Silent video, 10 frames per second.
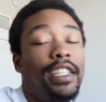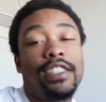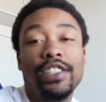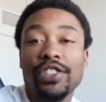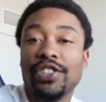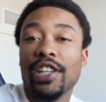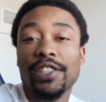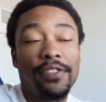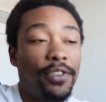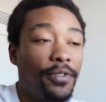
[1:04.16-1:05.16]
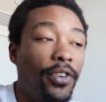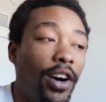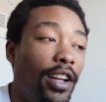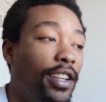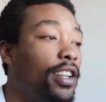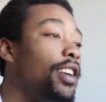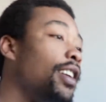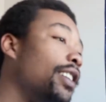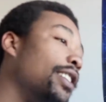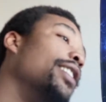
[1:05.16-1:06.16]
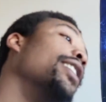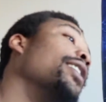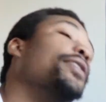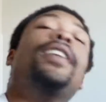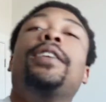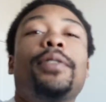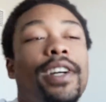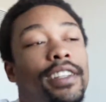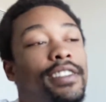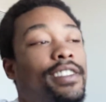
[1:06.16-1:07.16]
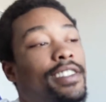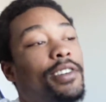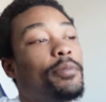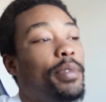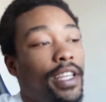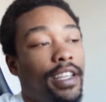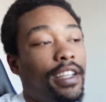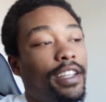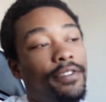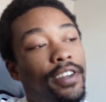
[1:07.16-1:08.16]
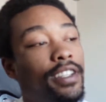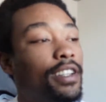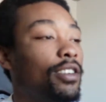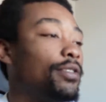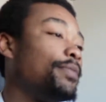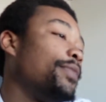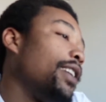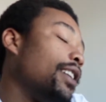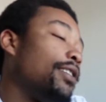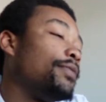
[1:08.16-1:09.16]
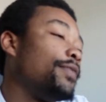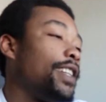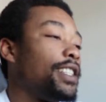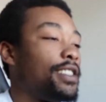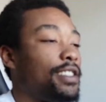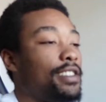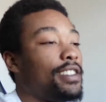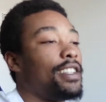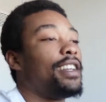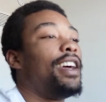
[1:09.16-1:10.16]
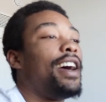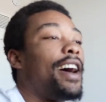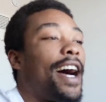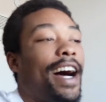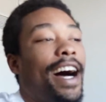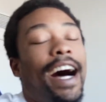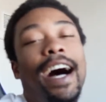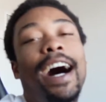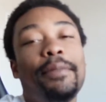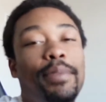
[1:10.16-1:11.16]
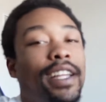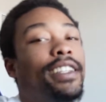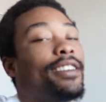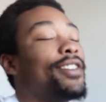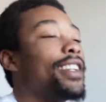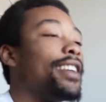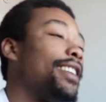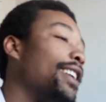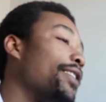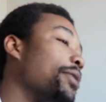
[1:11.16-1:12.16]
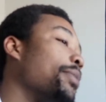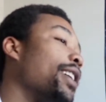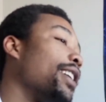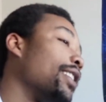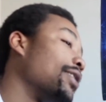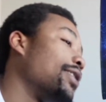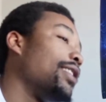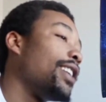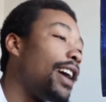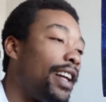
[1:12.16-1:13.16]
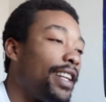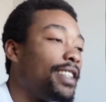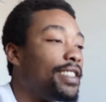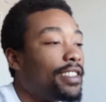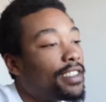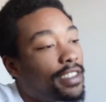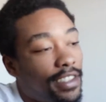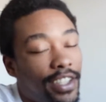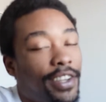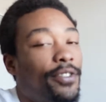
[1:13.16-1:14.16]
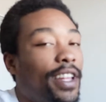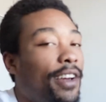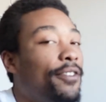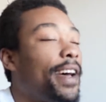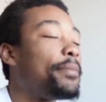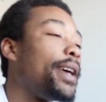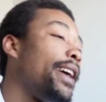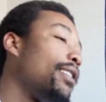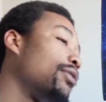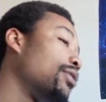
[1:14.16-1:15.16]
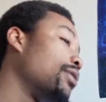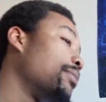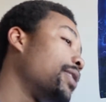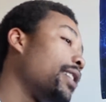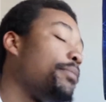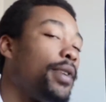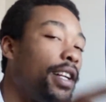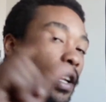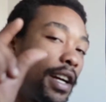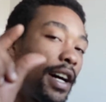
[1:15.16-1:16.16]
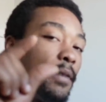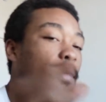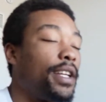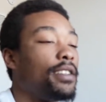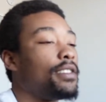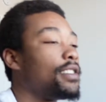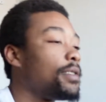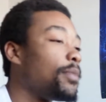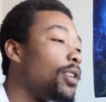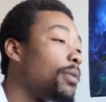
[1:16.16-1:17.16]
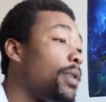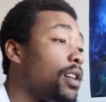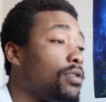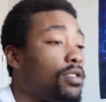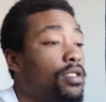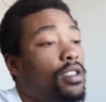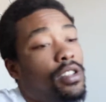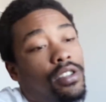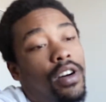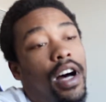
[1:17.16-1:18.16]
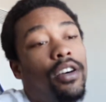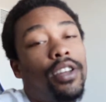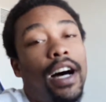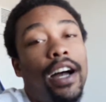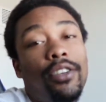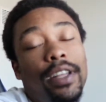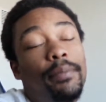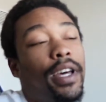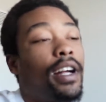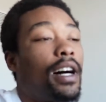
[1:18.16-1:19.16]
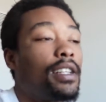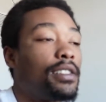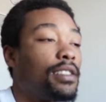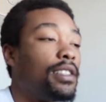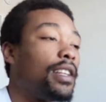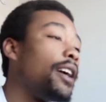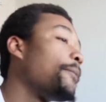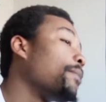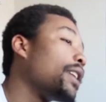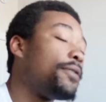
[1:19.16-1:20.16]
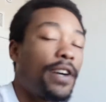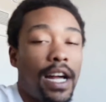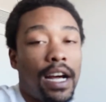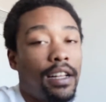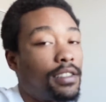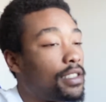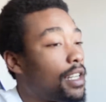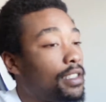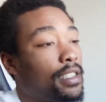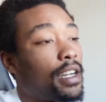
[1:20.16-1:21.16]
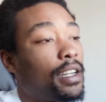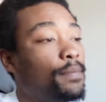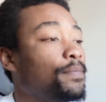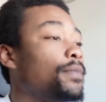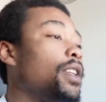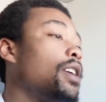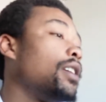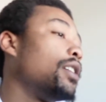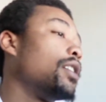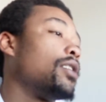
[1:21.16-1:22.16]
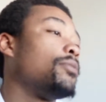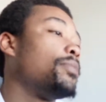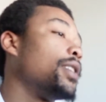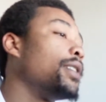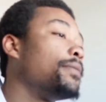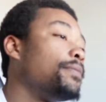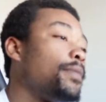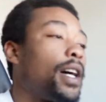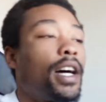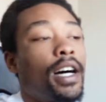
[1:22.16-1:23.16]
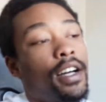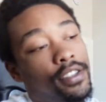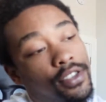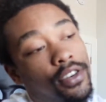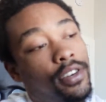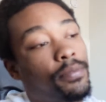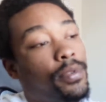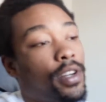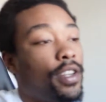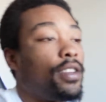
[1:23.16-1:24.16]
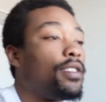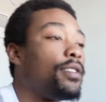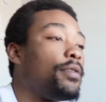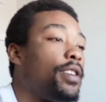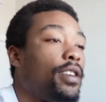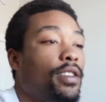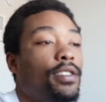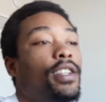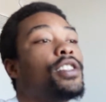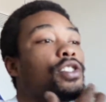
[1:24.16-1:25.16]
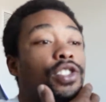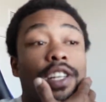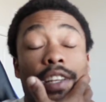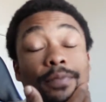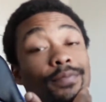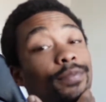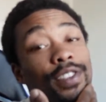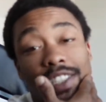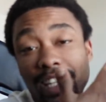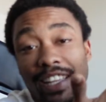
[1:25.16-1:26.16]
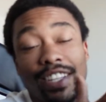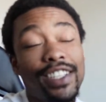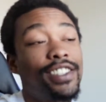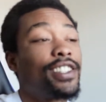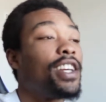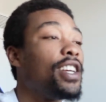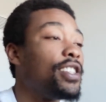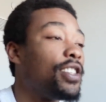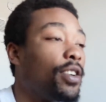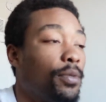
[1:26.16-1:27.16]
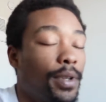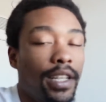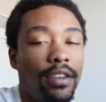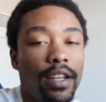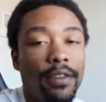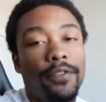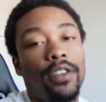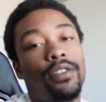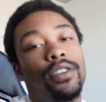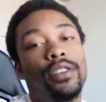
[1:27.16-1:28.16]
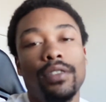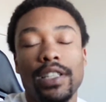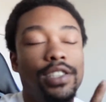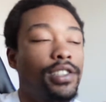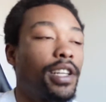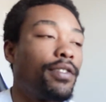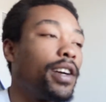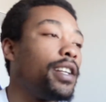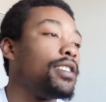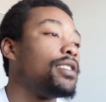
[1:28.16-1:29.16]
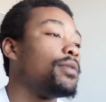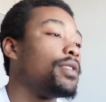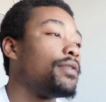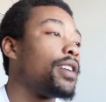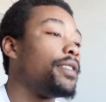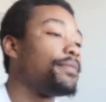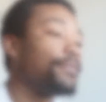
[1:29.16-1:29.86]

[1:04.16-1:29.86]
This is just for fun. If I win, so be it. If I don't, it's I bet differently than everybody else. I like to looking for that fat payout. You know what I'm saying? But I bet small amounts. So I only bet honestly like $5 at a time. But my odds are pretty interesting, to say the least. So without any further ado, let's just get right into it, right?